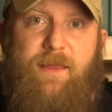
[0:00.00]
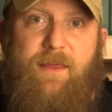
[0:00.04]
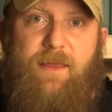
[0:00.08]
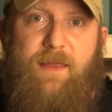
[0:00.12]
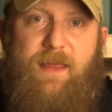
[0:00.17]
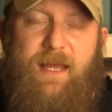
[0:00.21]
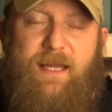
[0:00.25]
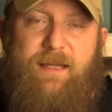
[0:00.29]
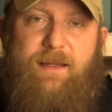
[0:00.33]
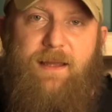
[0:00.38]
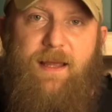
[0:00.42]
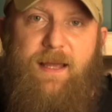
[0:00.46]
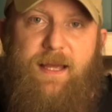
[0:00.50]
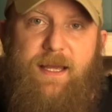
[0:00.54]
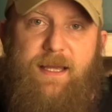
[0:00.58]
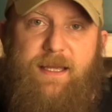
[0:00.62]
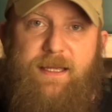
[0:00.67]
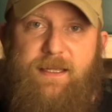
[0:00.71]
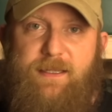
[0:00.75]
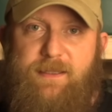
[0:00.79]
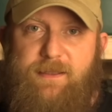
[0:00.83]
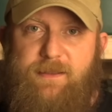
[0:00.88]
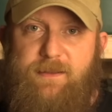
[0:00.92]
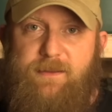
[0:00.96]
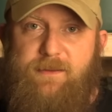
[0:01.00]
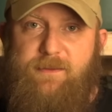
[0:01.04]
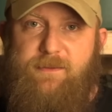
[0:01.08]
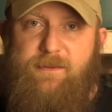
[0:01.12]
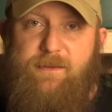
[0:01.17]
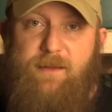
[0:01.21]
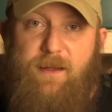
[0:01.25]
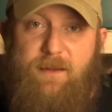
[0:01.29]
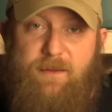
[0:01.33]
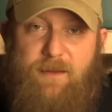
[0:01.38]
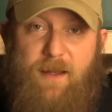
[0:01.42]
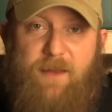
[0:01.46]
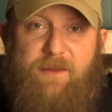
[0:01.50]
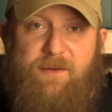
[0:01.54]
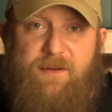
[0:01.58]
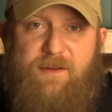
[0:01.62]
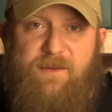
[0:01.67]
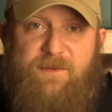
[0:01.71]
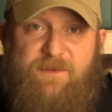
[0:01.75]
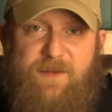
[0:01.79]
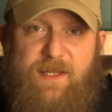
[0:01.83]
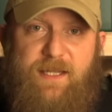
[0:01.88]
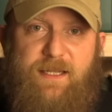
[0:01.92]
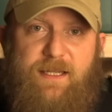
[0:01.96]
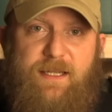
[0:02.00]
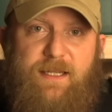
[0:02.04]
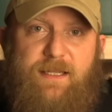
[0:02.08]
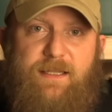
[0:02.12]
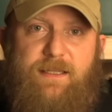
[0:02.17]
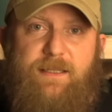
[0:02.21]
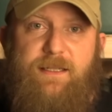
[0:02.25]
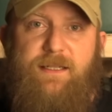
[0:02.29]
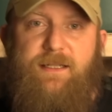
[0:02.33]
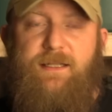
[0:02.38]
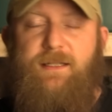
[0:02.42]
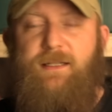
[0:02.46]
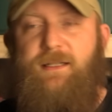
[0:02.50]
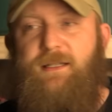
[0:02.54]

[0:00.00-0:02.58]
that another defendant